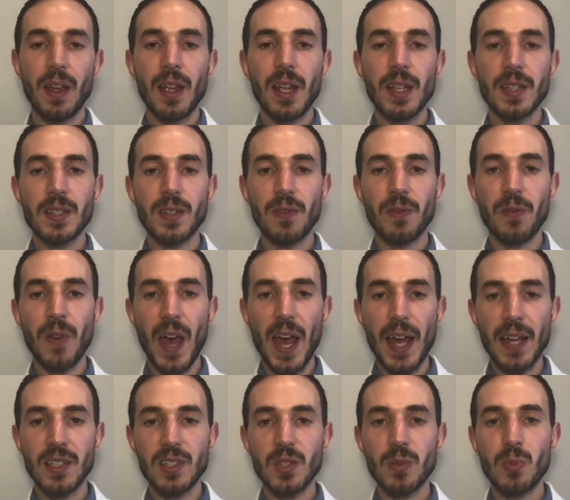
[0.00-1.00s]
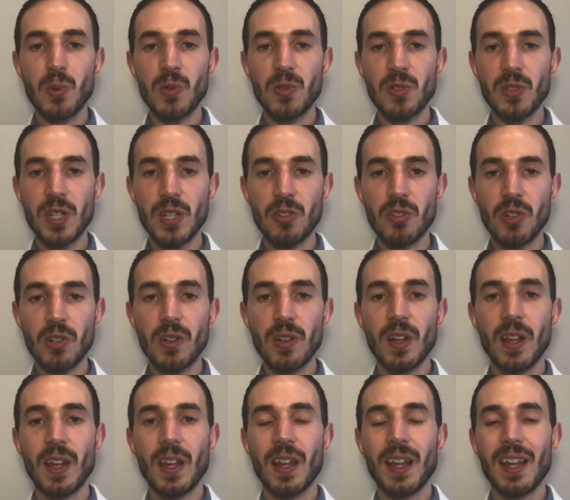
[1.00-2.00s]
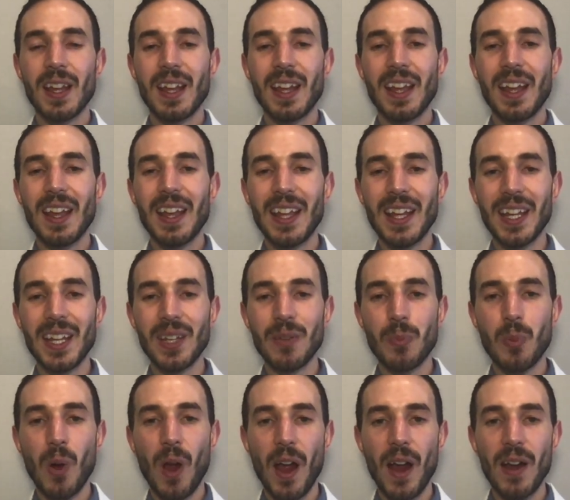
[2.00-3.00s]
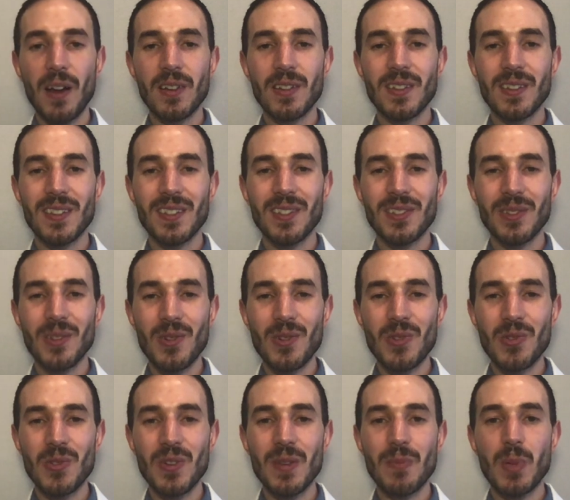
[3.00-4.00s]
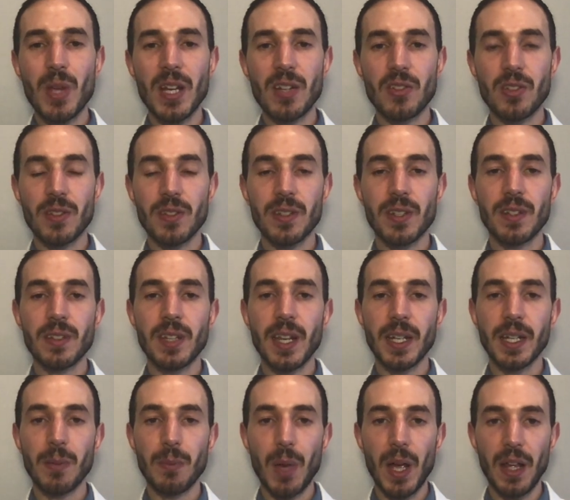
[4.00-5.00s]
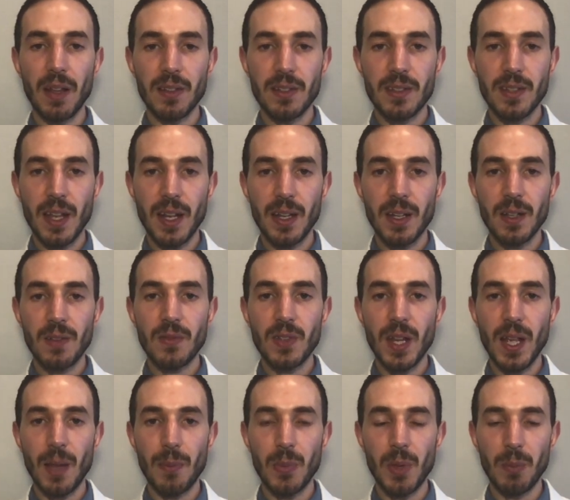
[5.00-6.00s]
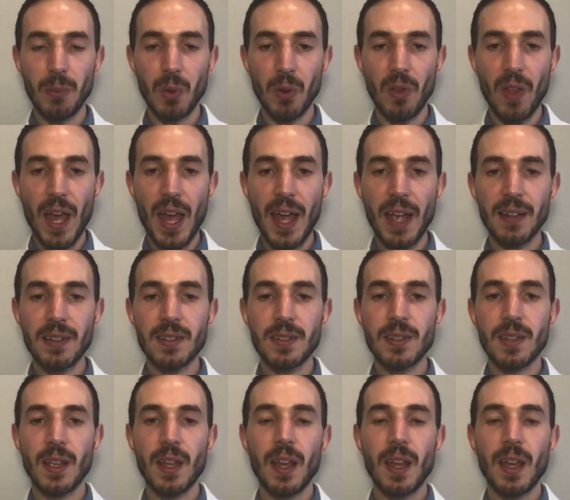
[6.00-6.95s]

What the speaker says: It's a fast procedure, and prior to the surgery, patients can take a mild sedative to help them relax.